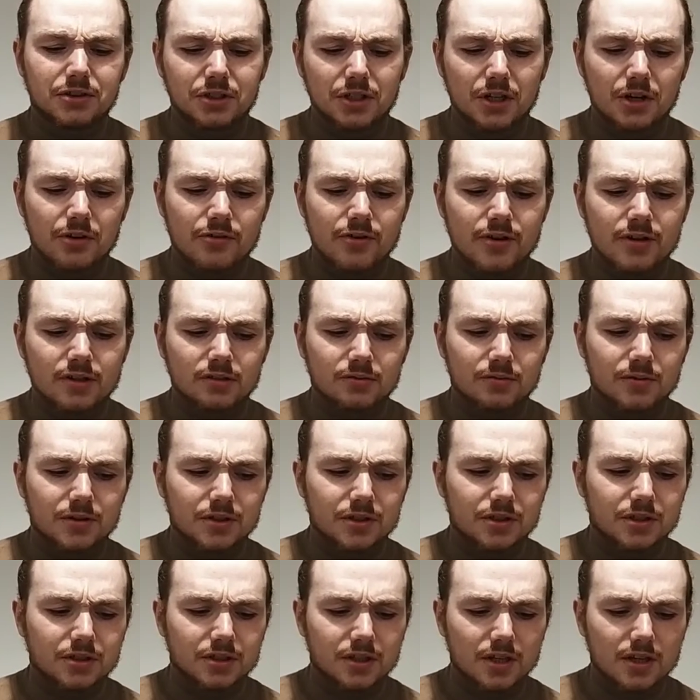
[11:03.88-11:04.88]
series,
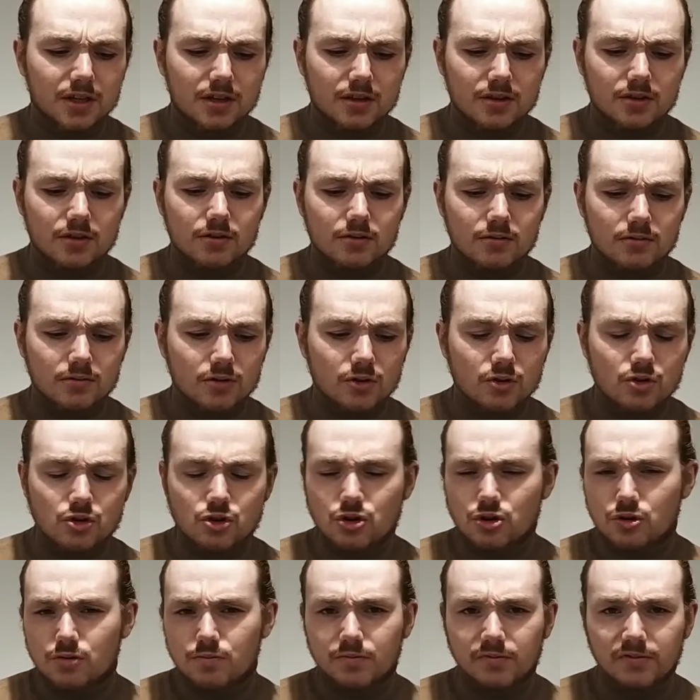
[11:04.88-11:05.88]
which is a
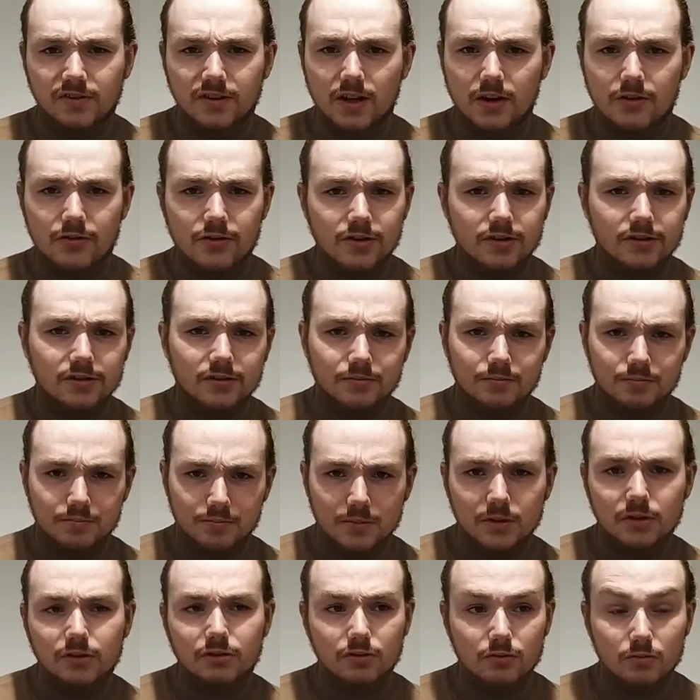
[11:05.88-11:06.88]
YouTube series.
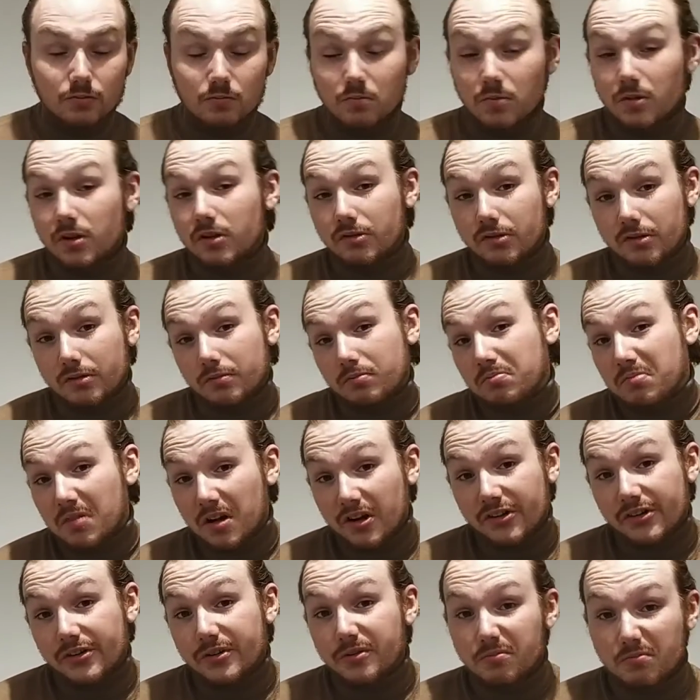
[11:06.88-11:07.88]
It's
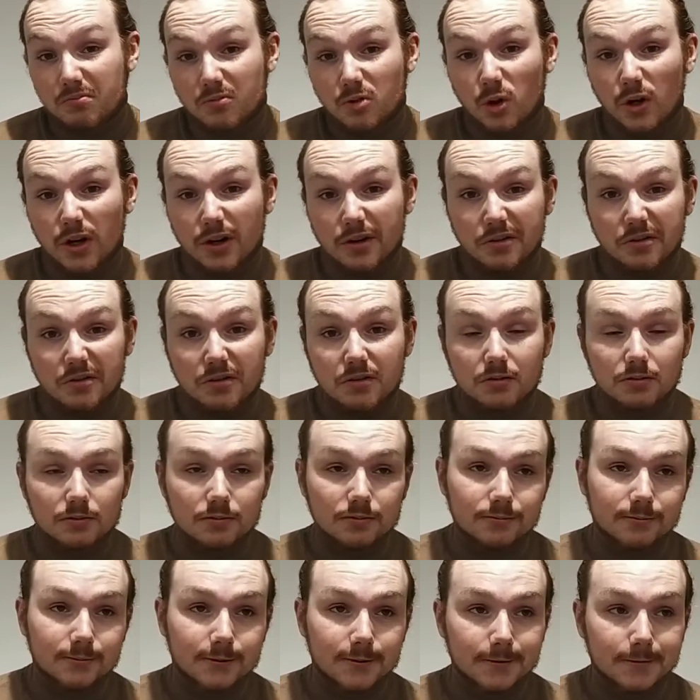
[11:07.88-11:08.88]
actually quite good.
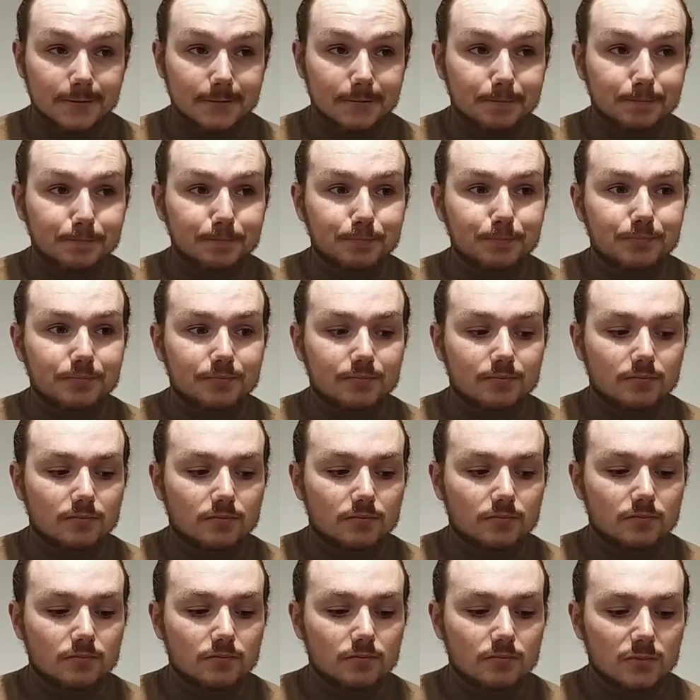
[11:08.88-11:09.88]

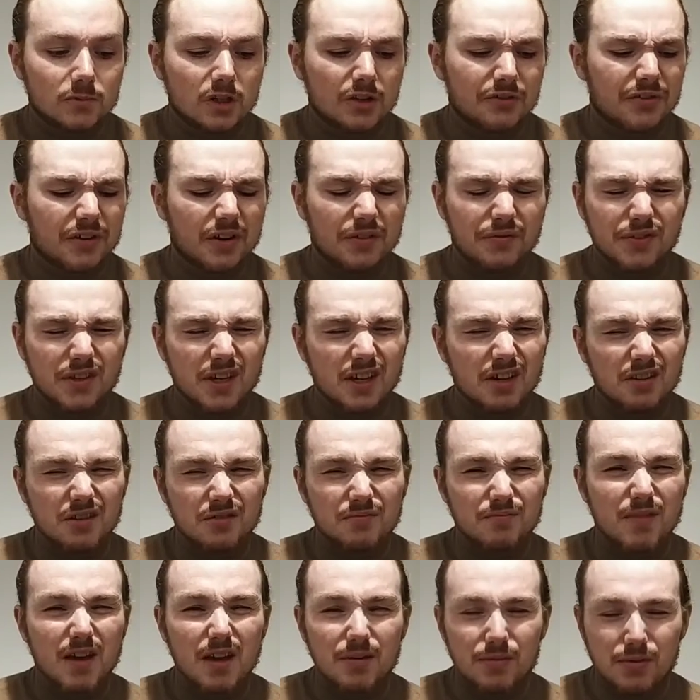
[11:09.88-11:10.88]
I think I've
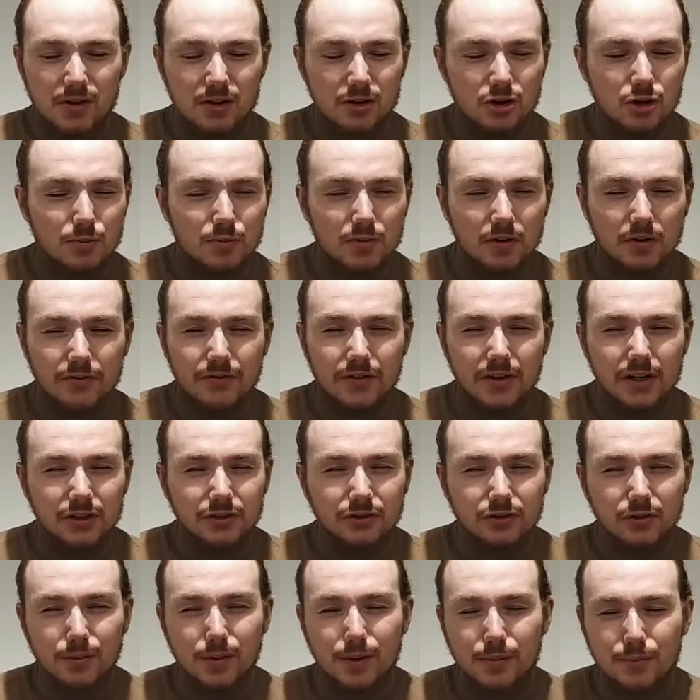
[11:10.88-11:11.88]
taken maybe a couple of things
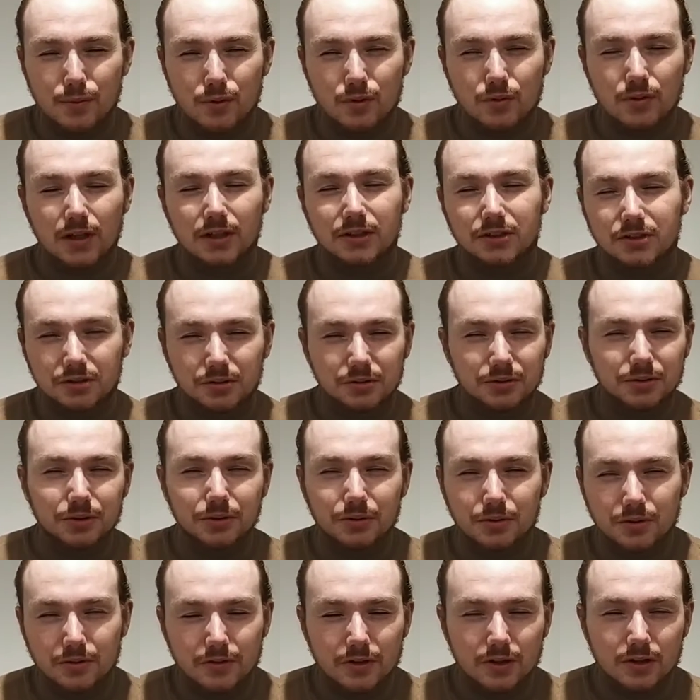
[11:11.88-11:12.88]
from it, but that's also
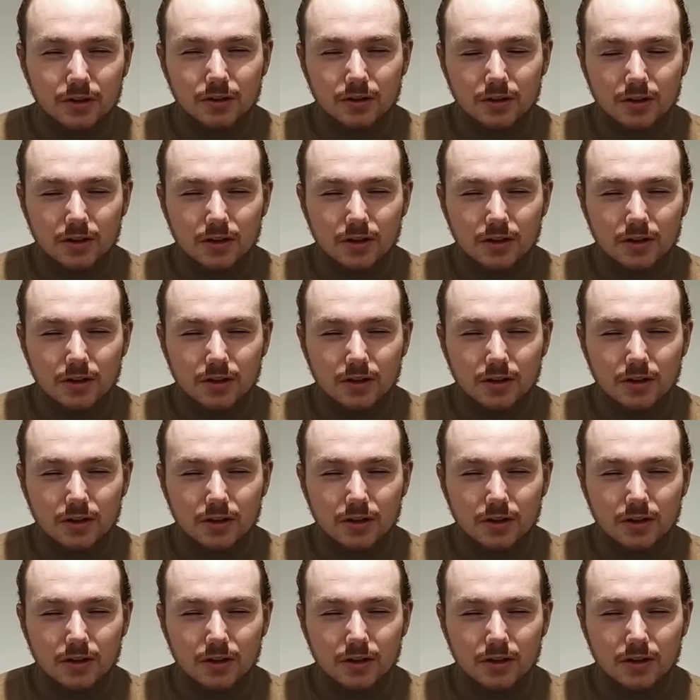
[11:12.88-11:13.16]
another